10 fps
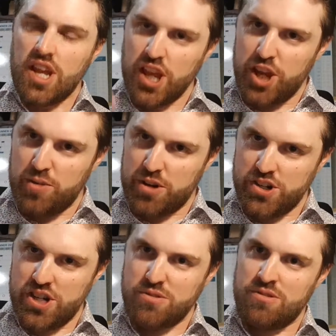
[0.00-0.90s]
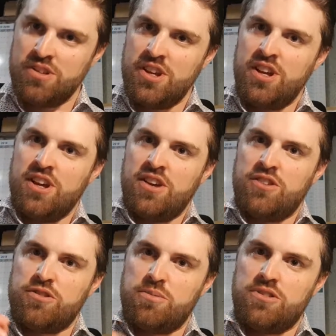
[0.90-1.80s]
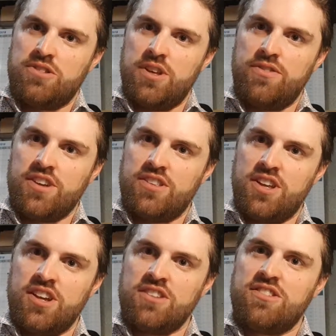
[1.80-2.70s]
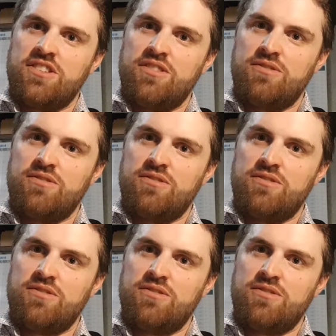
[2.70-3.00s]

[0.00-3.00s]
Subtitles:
in my schedule specific things